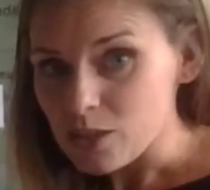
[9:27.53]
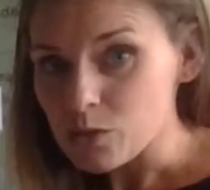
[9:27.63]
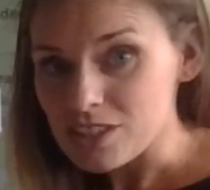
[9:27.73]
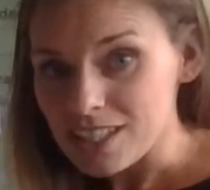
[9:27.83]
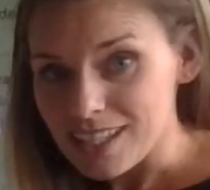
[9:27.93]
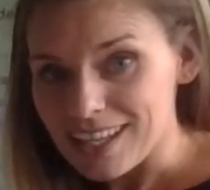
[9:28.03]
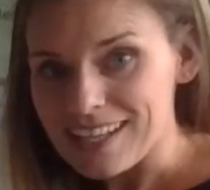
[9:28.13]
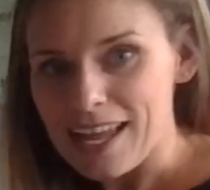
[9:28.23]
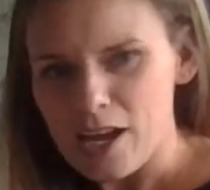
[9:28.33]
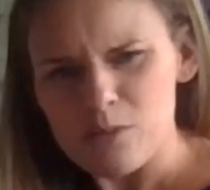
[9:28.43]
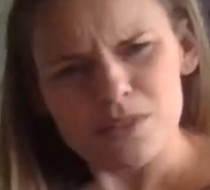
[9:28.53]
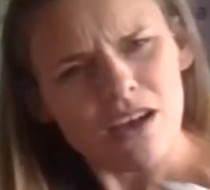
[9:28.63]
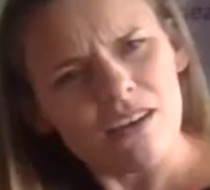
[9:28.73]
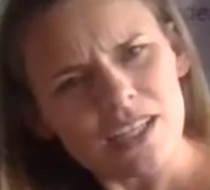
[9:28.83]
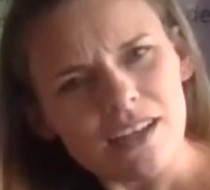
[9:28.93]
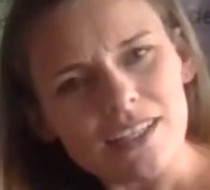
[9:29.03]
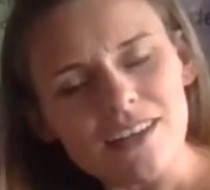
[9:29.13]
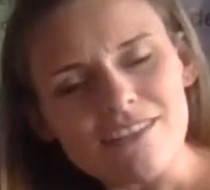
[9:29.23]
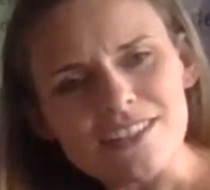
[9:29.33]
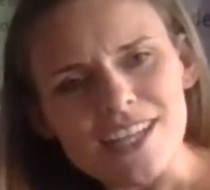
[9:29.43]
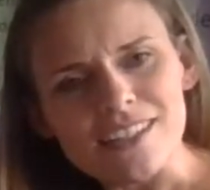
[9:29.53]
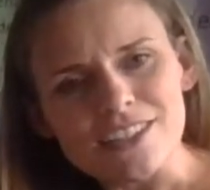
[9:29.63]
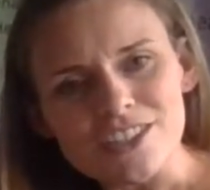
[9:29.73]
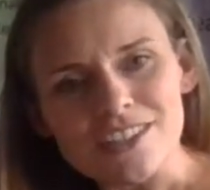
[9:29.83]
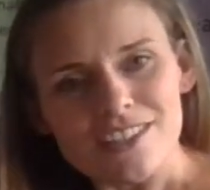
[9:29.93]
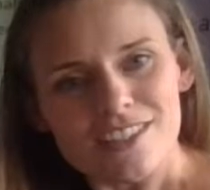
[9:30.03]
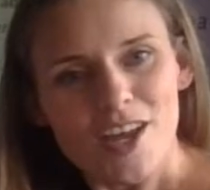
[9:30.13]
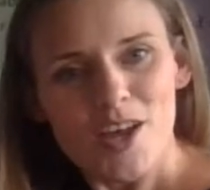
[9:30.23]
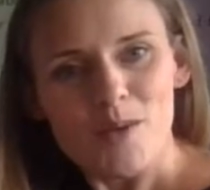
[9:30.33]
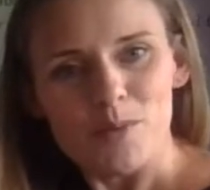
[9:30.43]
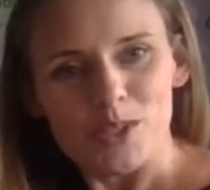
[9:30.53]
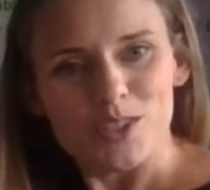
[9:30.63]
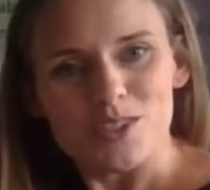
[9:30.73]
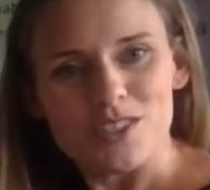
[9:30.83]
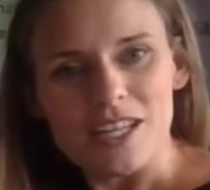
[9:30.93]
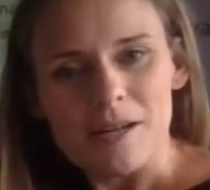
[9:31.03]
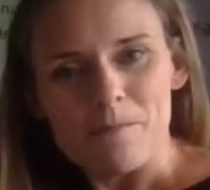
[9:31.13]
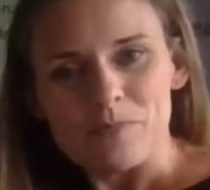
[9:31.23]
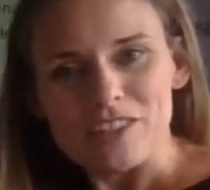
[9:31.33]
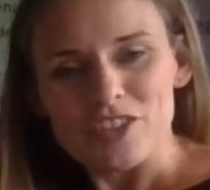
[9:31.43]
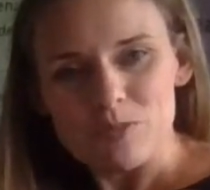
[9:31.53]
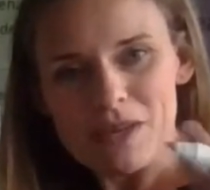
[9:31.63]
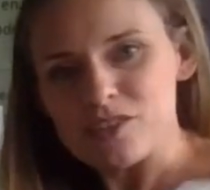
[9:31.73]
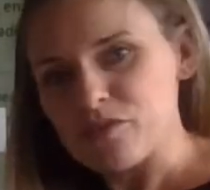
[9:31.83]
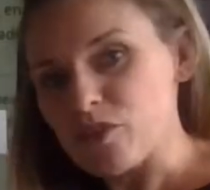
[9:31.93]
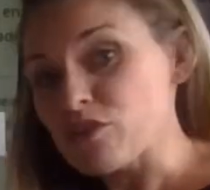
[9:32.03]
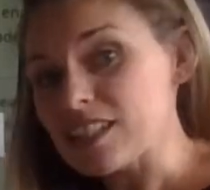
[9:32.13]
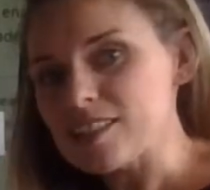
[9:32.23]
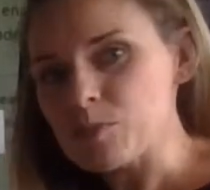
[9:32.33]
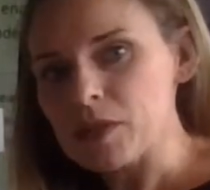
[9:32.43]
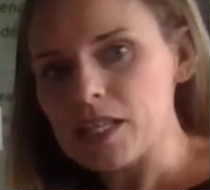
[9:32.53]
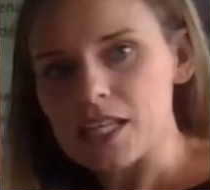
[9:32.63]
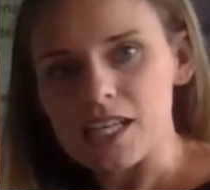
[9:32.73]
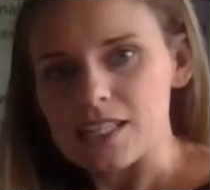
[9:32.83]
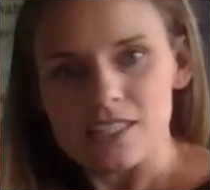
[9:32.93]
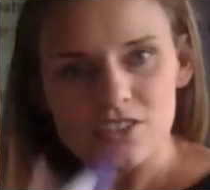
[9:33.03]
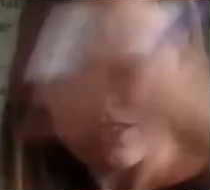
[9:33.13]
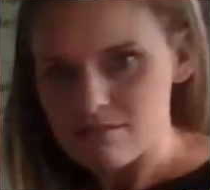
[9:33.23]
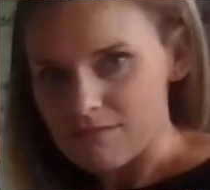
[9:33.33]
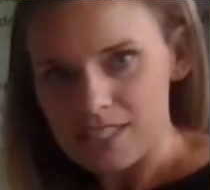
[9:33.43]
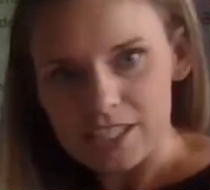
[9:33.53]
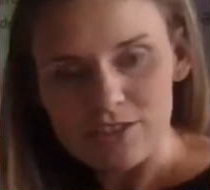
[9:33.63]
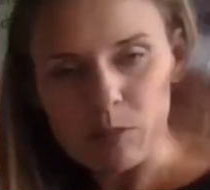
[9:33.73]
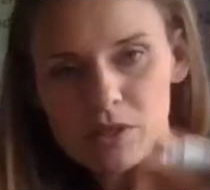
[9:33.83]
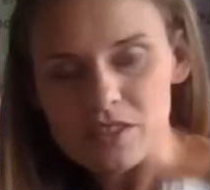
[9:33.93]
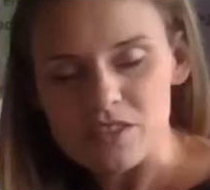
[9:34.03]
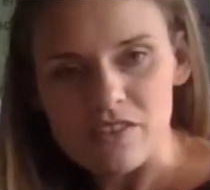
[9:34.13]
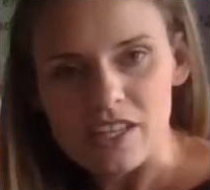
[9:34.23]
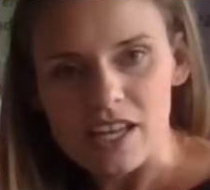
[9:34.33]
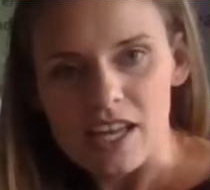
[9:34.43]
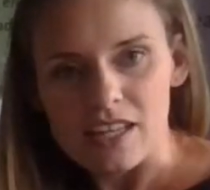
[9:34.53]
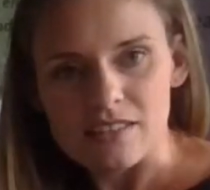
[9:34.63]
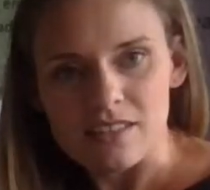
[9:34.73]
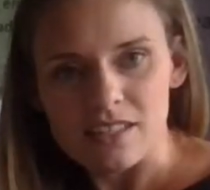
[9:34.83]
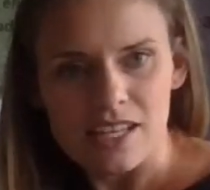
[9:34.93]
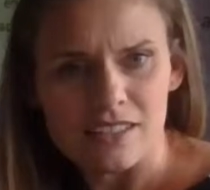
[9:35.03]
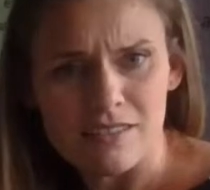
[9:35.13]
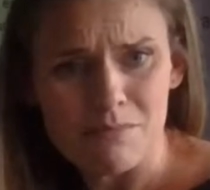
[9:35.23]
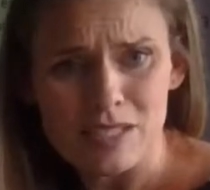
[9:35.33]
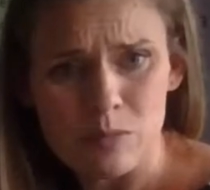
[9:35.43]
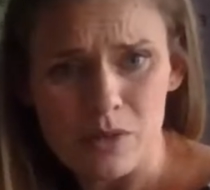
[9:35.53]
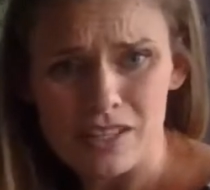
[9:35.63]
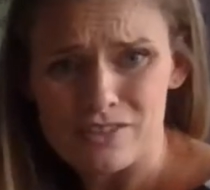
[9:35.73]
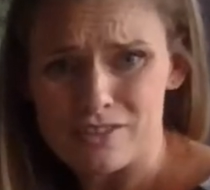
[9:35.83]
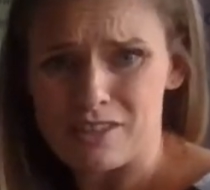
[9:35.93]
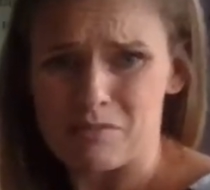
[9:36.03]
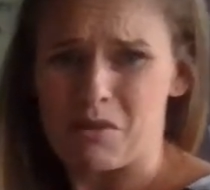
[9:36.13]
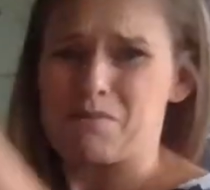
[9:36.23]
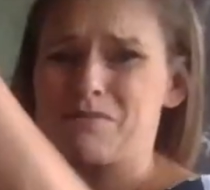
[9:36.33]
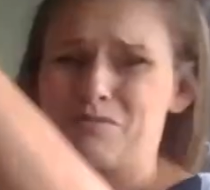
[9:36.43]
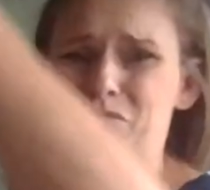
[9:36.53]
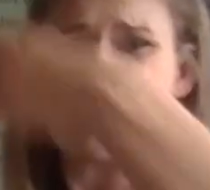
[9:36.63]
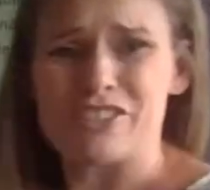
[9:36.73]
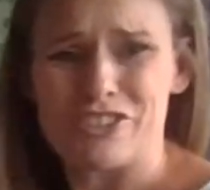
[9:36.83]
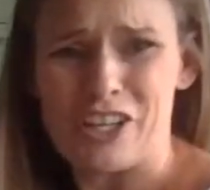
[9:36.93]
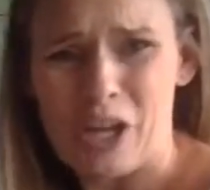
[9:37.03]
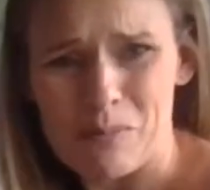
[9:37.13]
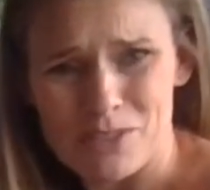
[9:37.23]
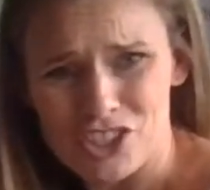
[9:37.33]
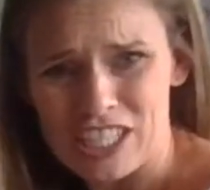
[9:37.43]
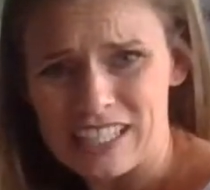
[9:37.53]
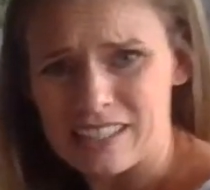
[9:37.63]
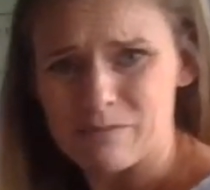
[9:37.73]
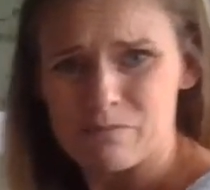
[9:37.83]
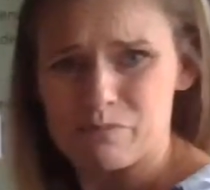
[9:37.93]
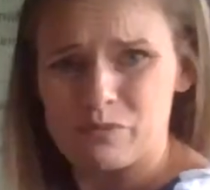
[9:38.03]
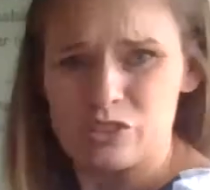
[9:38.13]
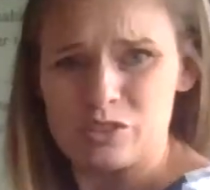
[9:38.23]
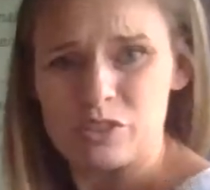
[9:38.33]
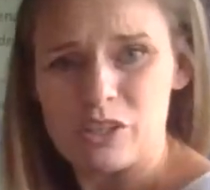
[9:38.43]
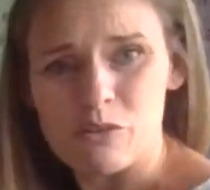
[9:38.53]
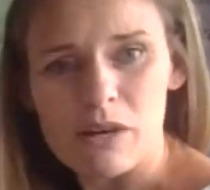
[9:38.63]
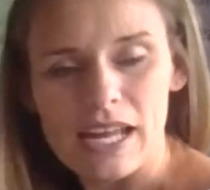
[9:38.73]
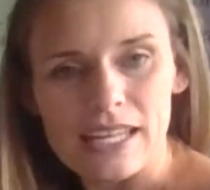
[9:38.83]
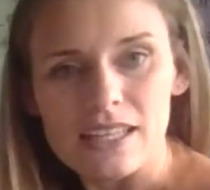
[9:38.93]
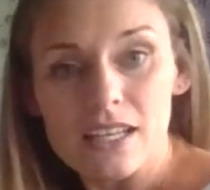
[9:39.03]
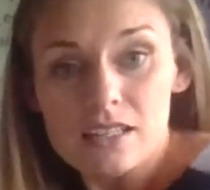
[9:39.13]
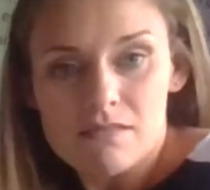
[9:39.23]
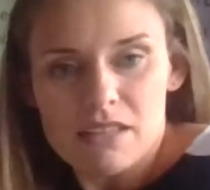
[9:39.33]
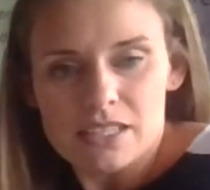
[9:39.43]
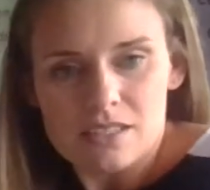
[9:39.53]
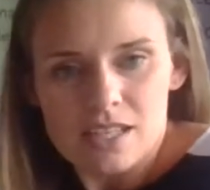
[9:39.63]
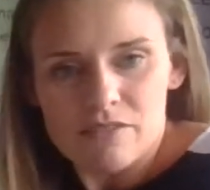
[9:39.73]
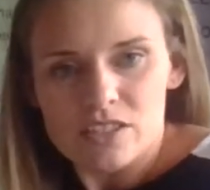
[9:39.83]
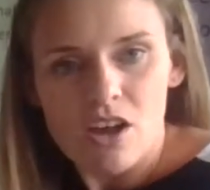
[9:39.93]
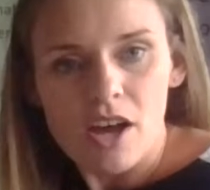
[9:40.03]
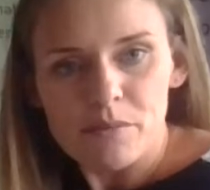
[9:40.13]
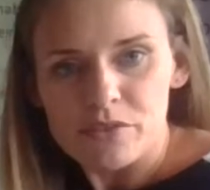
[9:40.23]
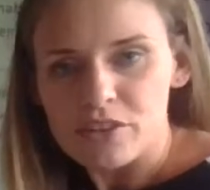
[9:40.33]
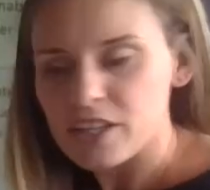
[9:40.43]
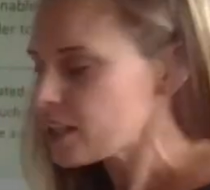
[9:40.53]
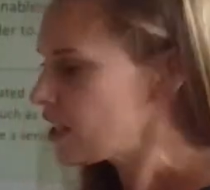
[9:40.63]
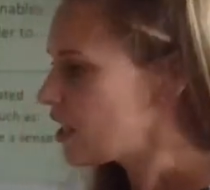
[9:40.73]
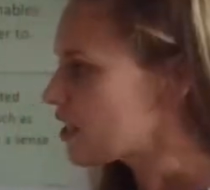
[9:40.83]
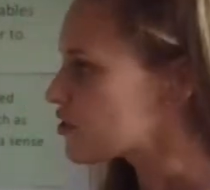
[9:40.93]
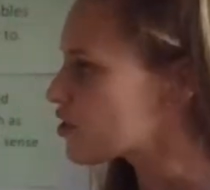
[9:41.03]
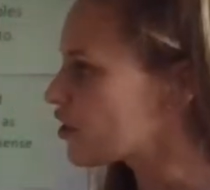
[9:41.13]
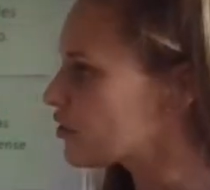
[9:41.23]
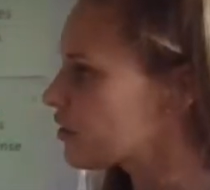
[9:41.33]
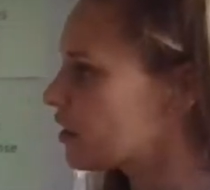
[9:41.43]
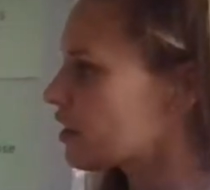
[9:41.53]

which again helps highlight her intelligence, because she's metaphorically speaking and it just literally blows over their heads. And Mr. Burning's just like, oh, shut up, Sheila, just go away. He doesn't have the time for it. So